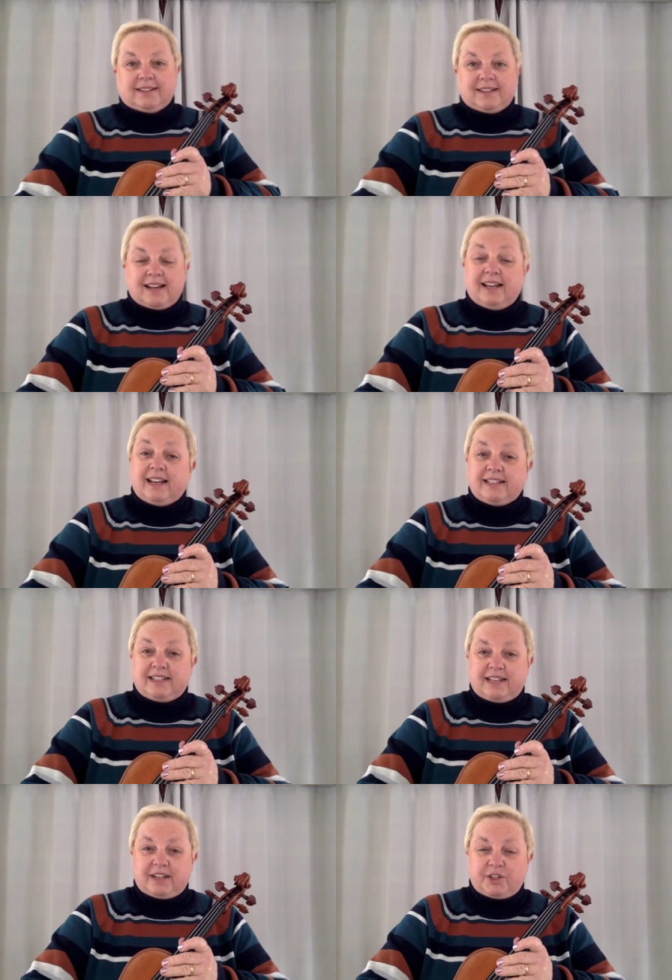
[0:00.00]
I'd like to
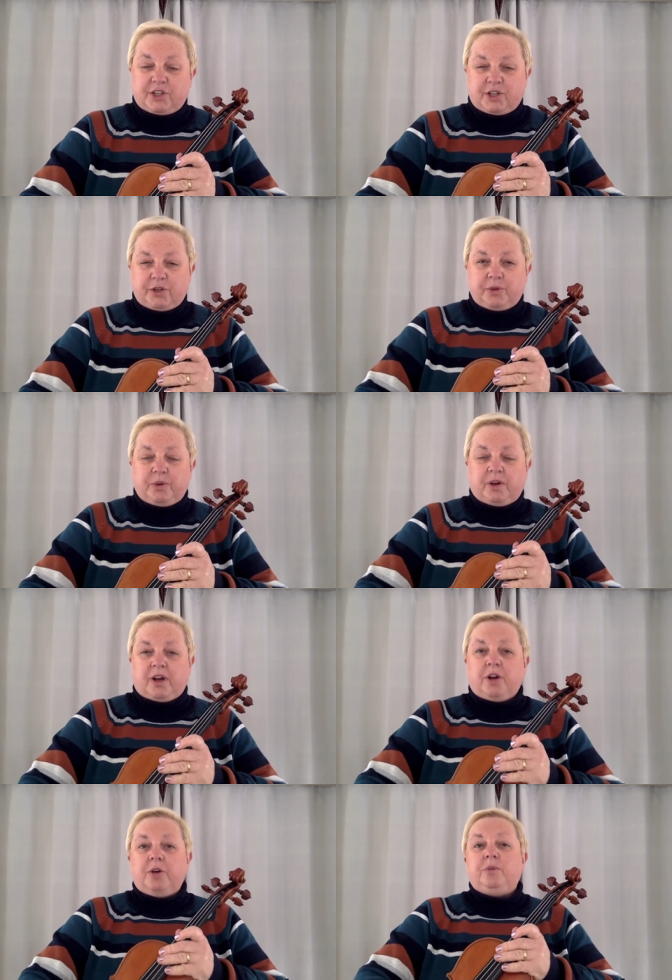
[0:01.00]
teach you a
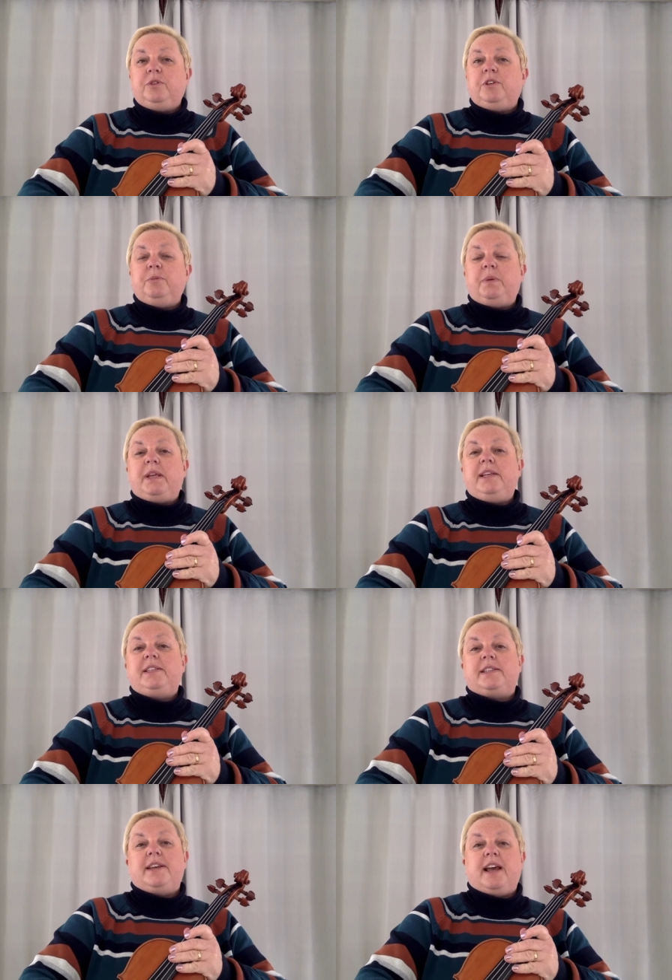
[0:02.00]
whole new
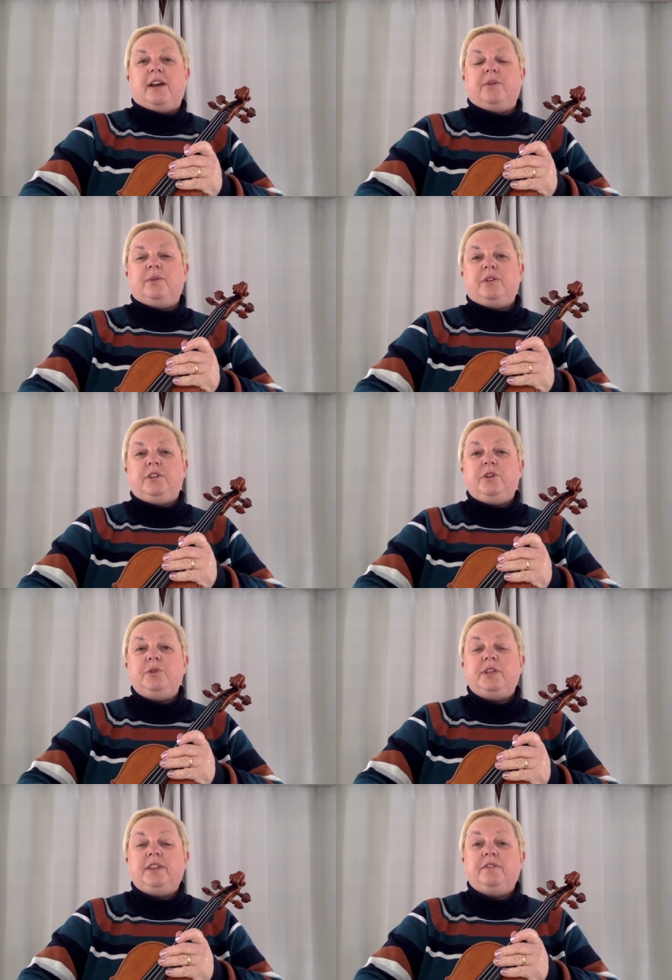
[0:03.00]
piece now
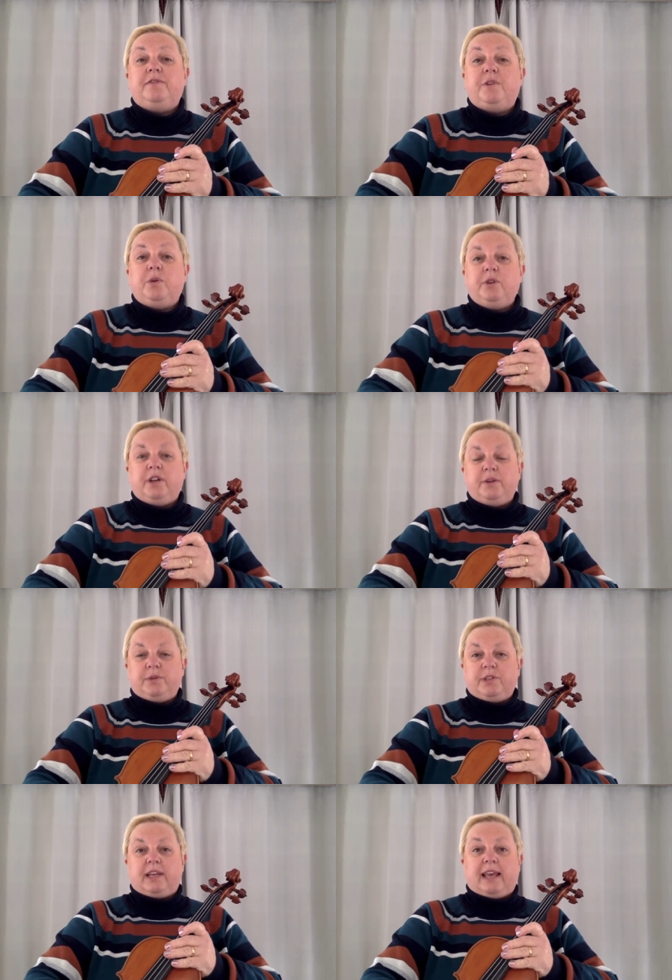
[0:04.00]
using the four
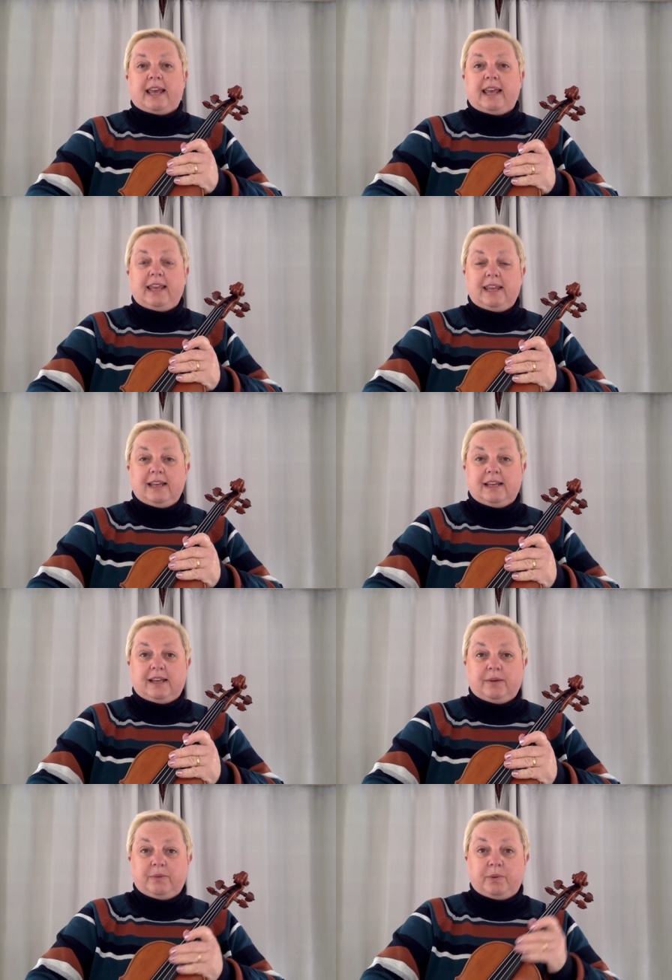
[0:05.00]
notes A
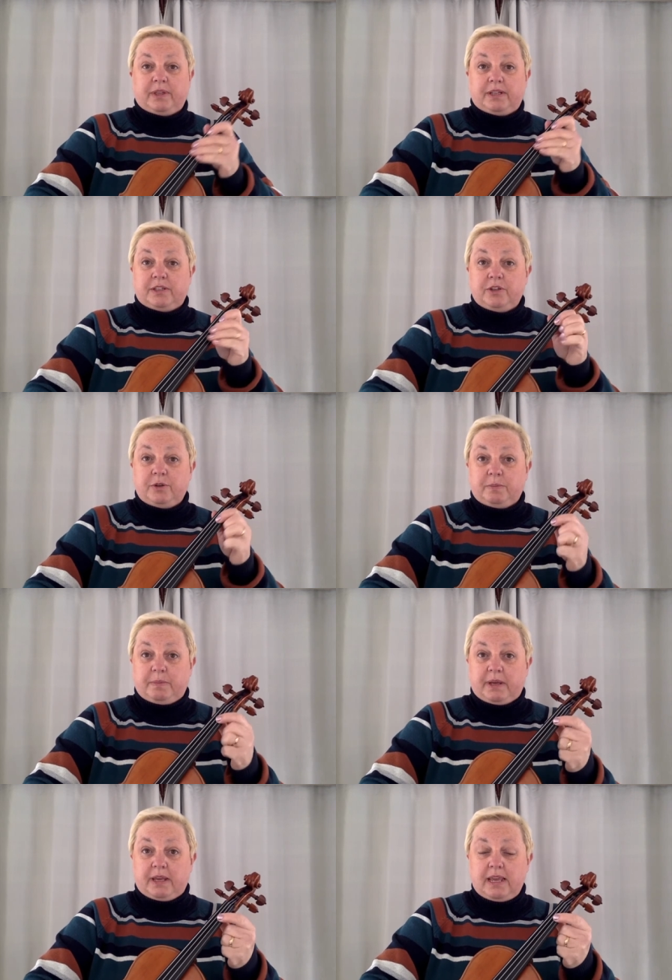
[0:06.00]
with its new
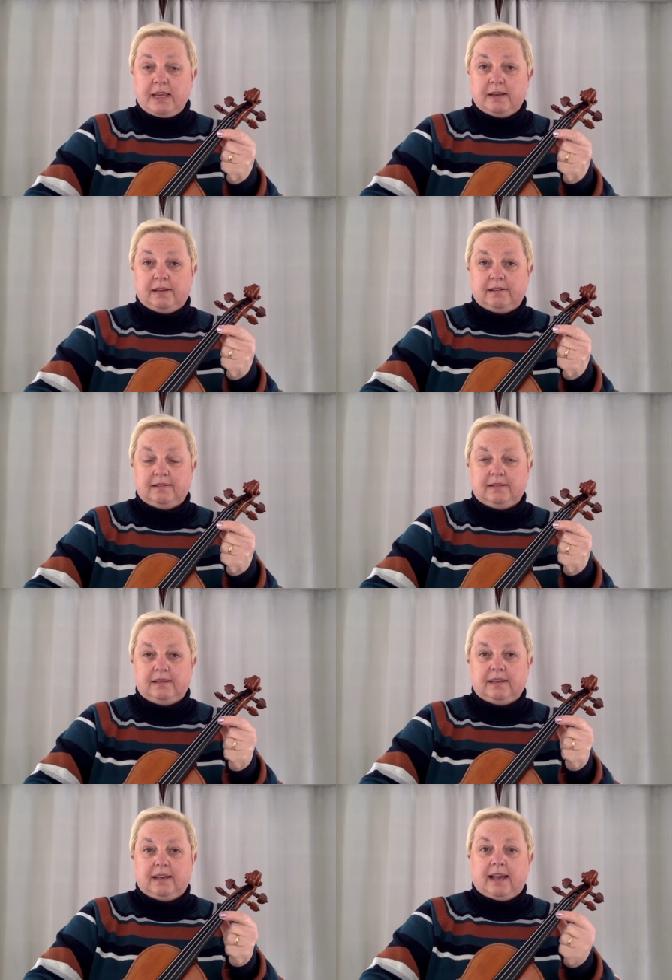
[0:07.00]
B
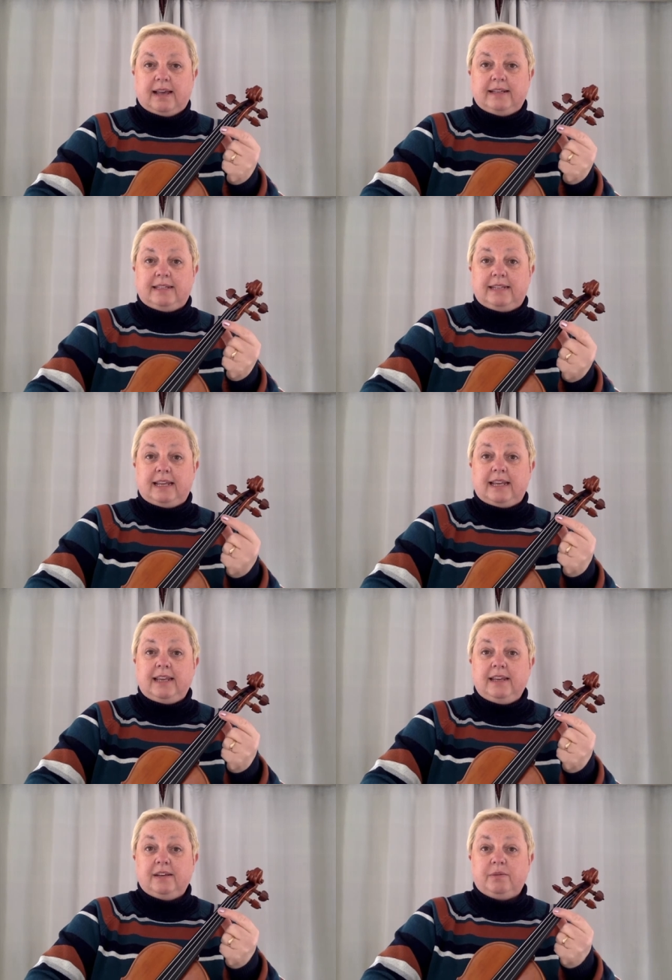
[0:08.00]
and D
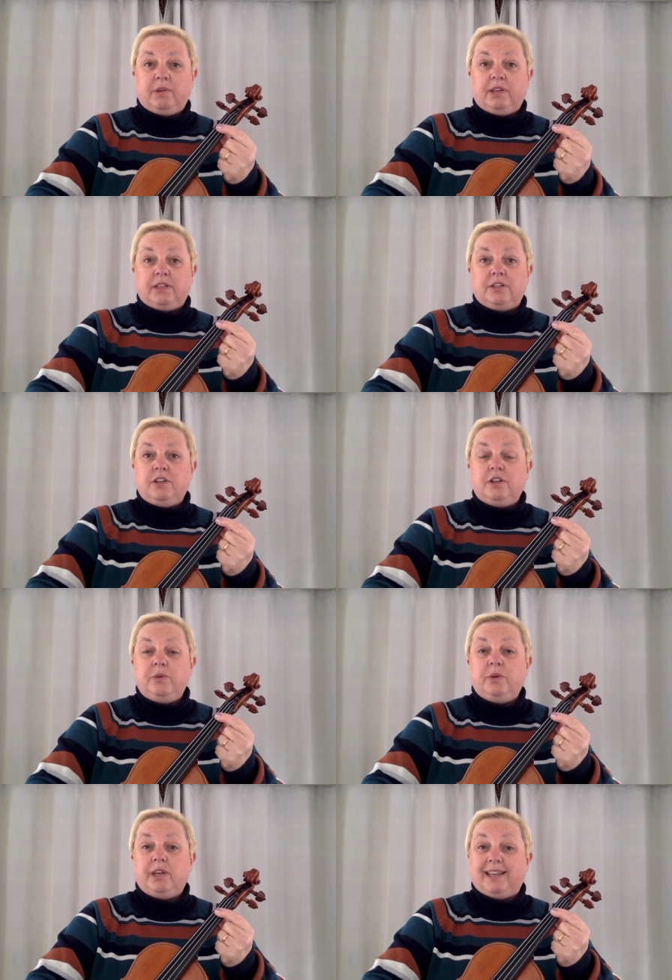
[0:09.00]
with its new
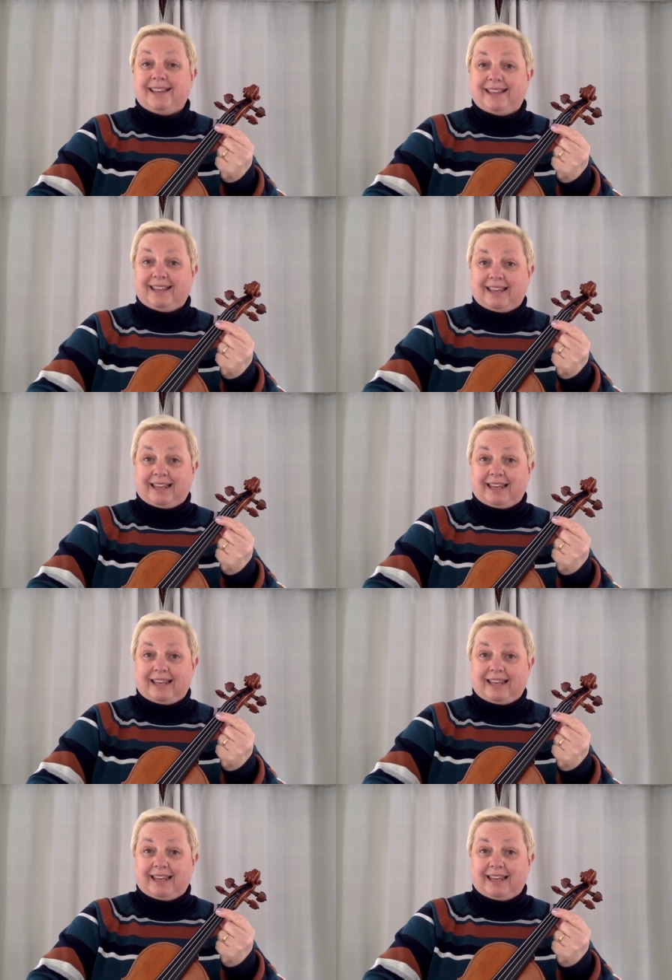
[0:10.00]
E.